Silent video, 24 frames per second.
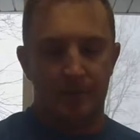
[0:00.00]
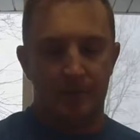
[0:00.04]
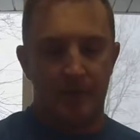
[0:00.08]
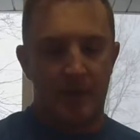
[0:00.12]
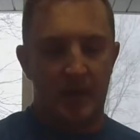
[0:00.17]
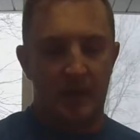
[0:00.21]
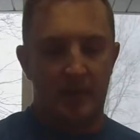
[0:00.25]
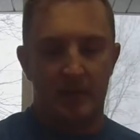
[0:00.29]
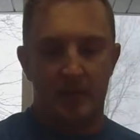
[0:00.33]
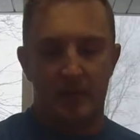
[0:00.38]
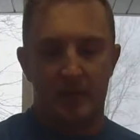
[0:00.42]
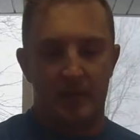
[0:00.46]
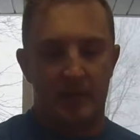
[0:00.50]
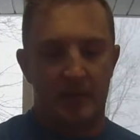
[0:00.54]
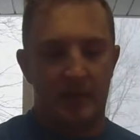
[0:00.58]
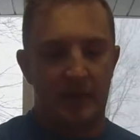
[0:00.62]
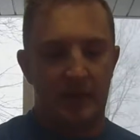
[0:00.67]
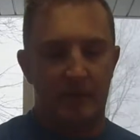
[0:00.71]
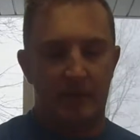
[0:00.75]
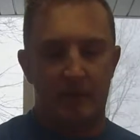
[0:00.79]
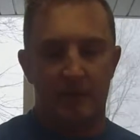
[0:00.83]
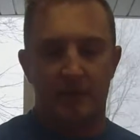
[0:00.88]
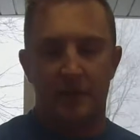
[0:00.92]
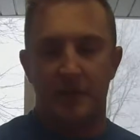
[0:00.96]

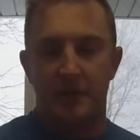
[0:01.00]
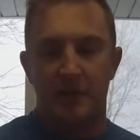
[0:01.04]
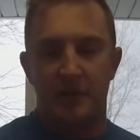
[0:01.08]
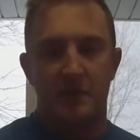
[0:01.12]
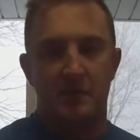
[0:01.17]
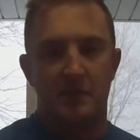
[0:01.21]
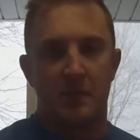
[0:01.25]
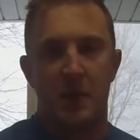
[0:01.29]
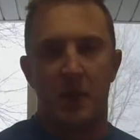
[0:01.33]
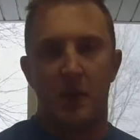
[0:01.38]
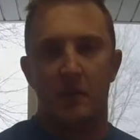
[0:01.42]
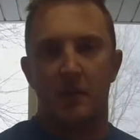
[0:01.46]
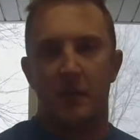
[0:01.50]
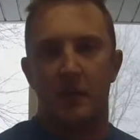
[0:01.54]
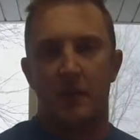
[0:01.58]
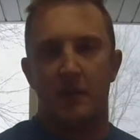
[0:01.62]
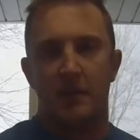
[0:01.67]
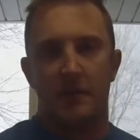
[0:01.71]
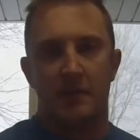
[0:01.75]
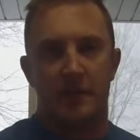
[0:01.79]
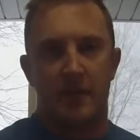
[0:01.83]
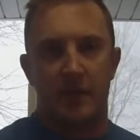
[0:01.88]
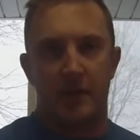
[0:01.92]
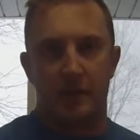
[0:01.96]
Even for
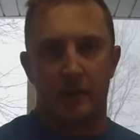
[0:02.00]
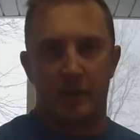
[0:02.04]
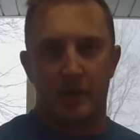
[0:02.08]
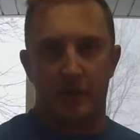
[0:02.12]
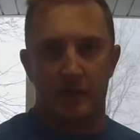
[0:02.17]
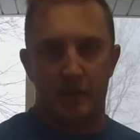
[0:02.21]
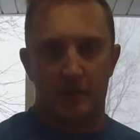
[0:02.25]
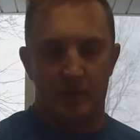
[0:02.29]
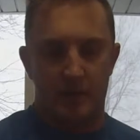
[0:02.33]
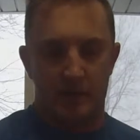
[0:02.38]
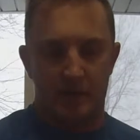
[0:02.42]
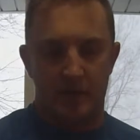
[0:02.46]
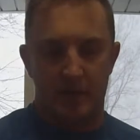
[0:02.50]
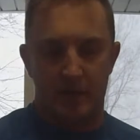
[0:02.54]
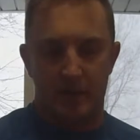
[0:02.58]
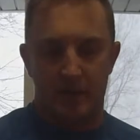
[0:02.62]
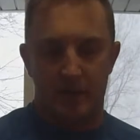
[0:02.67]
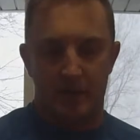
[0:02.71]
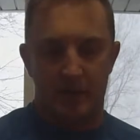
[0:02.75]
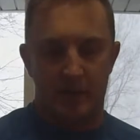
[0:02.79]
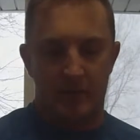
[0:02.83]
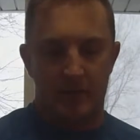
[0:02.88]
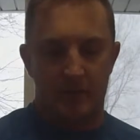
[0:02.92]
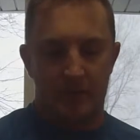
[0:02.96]
smallmouth, they
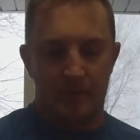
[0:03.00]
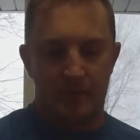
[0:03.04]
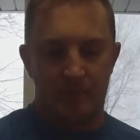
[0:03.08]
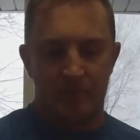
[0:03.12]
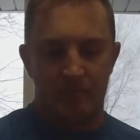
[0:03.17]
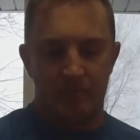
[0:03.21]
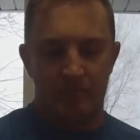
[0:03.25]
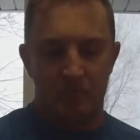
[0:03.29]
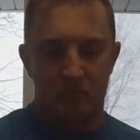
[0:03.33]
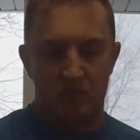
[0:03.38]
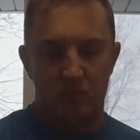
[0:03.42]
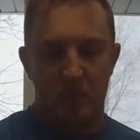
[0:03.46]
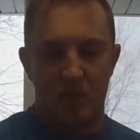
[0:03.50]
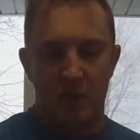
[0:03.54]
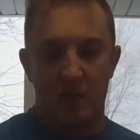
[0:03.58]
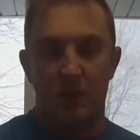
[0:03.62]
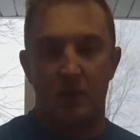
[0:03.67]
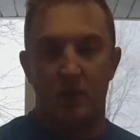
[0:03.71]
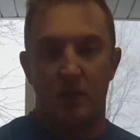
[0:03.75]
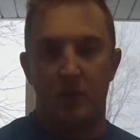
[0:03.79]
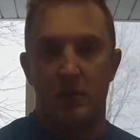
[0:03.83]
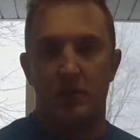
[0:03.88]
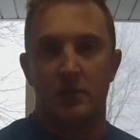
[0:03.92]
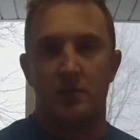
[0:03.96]
would get
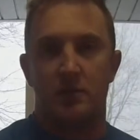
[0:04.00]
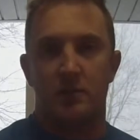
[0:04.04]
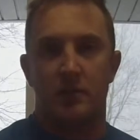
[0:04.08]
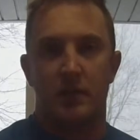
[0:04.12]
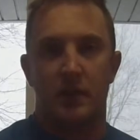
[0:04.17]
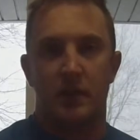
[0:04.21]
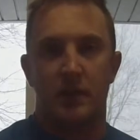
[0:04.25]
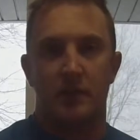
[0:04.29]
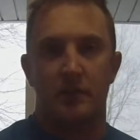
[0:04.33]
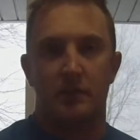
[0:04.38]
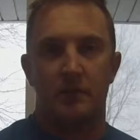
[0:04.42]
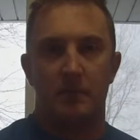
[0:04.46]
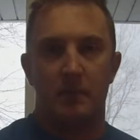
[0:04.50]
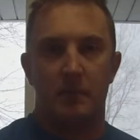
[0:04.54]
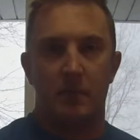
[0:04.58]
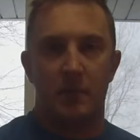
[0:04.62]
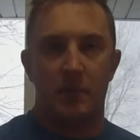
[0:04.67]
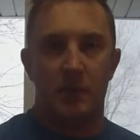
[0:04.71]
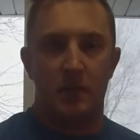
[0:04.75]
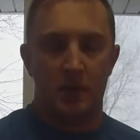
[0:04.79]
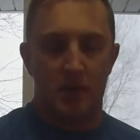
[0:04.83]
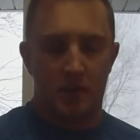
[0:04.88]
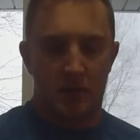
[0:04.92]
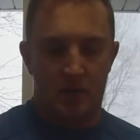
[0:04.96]
hooked pretty
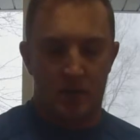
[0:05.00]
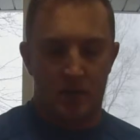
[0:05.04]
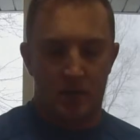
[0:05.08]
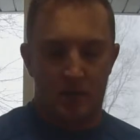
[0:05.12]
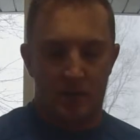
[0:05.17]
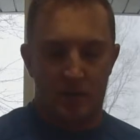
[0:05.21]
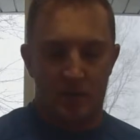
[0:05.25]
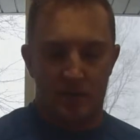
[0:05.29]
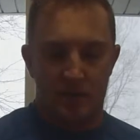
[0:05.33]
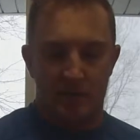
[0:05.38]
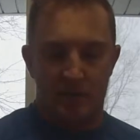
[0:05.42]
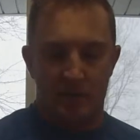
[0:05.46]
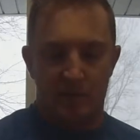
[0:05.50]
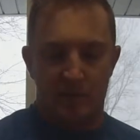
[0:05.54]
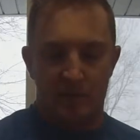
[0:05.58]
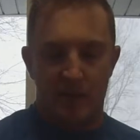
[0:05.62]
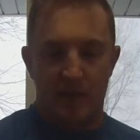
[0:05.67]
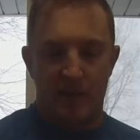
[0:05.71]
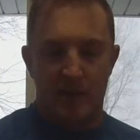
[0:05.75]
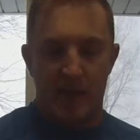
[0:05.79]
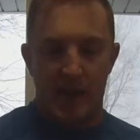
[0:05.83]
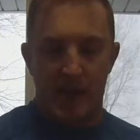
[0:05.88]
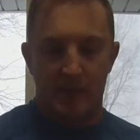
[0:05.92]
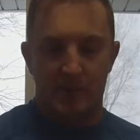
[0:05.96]

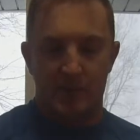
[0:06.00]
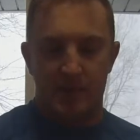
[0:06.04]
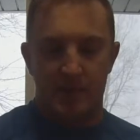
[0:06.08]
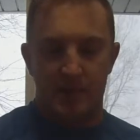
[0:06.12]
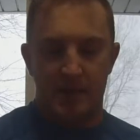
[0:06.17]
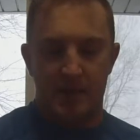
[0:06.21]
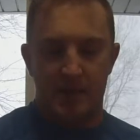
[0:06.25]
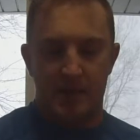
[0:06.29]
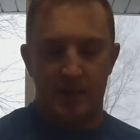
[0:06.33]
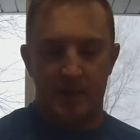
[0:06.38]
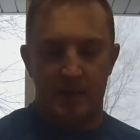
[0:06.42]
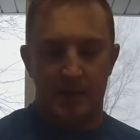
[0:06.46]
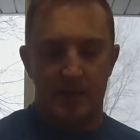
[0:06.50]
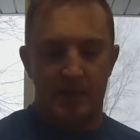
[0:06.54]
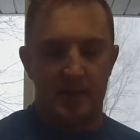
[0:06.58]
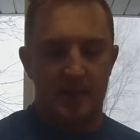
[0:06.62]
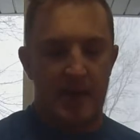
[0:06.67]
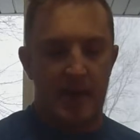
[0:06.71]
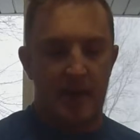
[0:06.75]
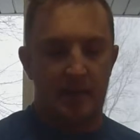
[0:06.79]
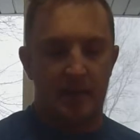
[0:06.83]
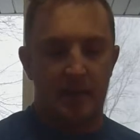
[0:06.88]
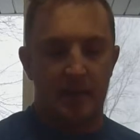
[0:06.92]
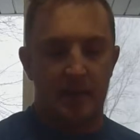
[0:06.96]
high percentage of the
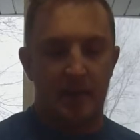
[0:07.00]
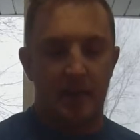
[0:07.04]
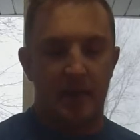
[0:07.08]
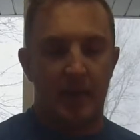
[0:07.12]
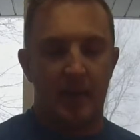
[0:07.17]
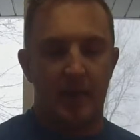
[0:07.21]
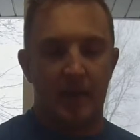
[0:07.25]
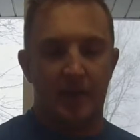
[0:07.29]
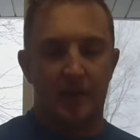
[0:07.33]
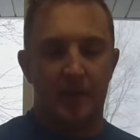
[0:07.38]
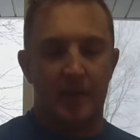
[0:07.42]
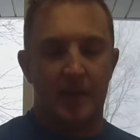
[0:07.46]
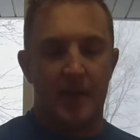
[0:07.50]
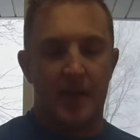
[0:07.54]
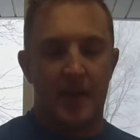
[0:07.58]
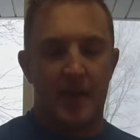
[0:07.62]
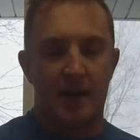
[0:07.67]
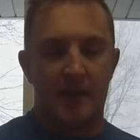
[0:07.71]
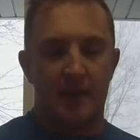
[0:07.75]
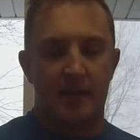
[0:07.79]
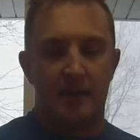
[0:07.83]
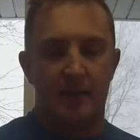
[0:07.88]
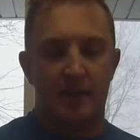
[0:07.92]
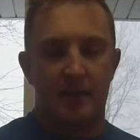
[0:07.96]
time. If
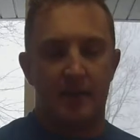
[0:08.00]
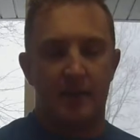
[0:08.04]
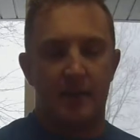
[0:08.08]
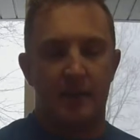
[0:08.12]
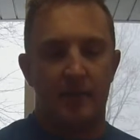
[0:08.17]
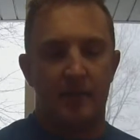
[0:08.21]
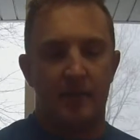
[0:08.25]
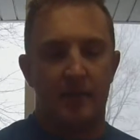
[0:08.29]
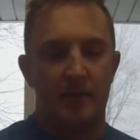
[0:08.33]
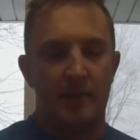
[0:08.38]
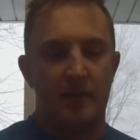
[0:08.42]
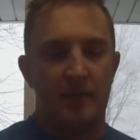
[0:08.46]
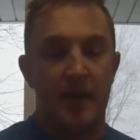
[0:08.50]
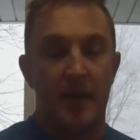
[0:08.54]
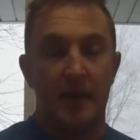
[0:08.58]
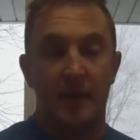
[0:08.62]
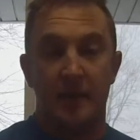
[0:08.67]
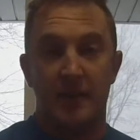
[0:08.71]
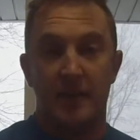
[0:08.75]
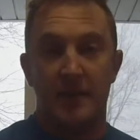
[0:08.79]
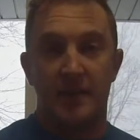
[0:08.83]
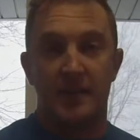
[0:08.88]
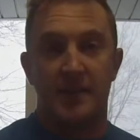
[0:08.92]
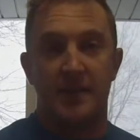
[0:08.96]
not, at
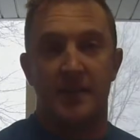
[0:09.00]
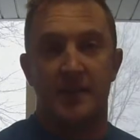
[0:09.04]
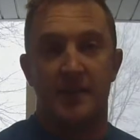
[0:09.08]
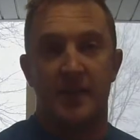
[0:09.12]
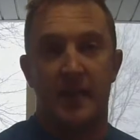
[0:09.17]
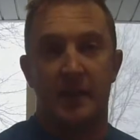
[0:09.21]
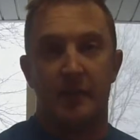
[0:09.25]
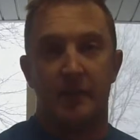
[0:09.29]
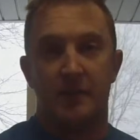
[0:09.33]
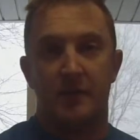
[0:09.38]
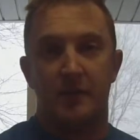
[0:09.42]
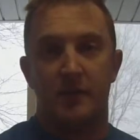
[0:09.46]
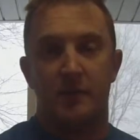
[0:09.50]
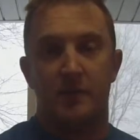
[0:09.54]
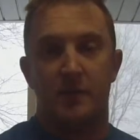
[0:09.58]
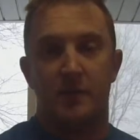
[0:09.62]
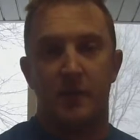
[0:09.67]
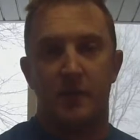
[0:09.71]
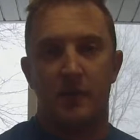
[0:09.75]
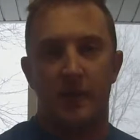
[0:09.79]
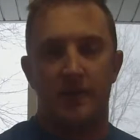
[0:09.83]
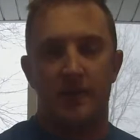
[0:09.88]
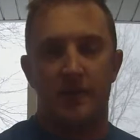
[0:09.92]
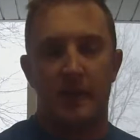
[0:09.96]
least the same as the
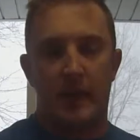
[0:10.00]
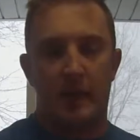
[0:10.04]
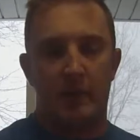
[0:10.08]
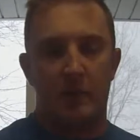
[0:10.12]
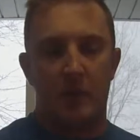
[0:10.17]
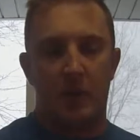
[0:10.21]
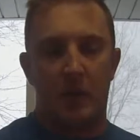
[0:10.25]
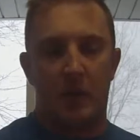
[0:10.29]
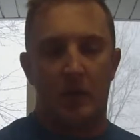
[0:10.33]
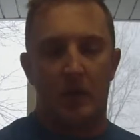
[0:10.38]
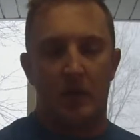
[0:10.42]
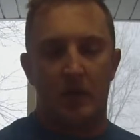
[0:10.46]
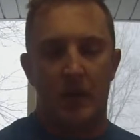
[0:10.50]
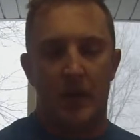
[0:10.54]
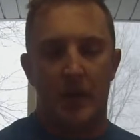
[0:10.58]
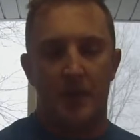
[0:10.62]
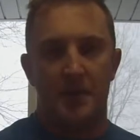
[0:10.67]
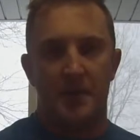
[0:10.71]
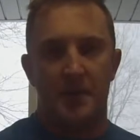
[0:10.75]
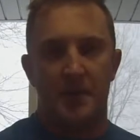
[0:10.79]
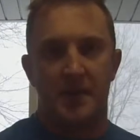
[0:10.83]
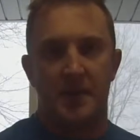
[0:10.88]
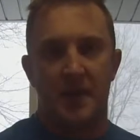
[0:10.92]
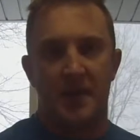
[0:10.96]
Spro, if not more. I
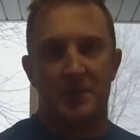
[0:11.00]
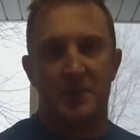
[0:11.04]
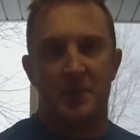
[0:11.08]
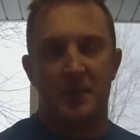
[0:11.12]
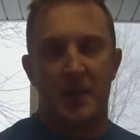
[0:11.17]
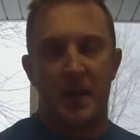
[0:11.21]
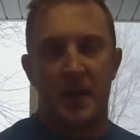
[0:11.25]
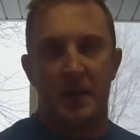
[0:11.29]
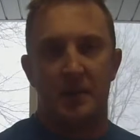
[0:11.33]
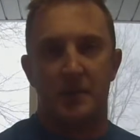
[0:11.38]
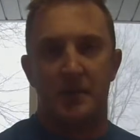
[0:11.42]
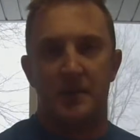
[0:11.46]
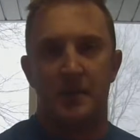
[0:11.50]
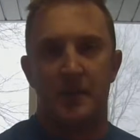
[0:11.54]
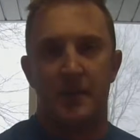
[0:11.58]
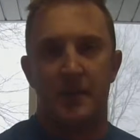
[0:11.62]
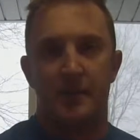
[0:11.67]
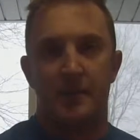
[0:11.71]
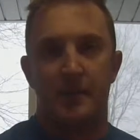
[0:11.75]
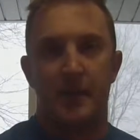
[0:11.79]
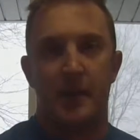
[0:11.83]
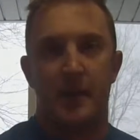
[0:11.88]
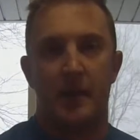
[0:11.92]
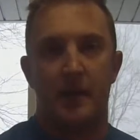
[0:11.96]
would say a
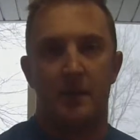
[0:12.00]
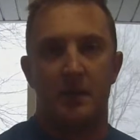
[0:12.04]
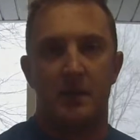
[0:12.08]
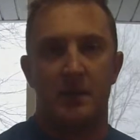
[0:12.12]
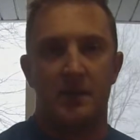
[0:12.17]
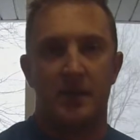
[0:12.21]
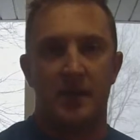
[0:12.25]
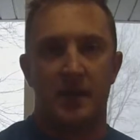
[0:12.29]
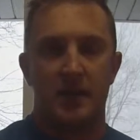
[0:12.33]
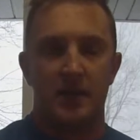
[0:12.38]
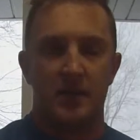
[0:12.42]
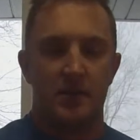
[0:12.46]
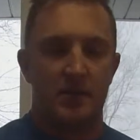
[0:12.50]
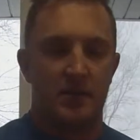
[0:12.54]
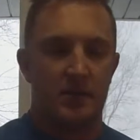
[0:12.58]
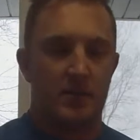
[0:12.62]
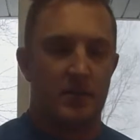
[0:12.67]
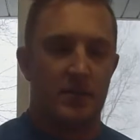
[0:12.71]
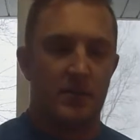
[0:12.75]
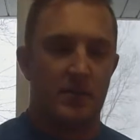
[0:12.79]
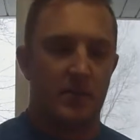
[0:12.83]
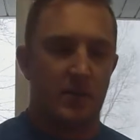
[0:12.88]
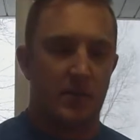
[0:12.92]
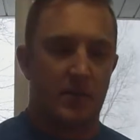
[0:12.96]
better percentage than the
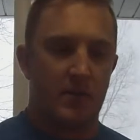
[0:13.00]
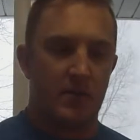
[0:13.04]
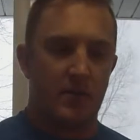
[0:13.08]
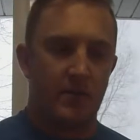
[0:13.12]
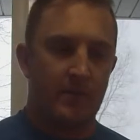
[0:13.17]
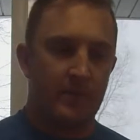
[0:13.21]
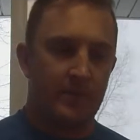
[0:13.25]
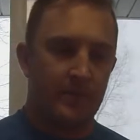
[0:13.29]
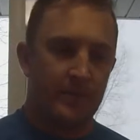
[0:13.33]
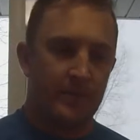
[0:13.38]
Spro.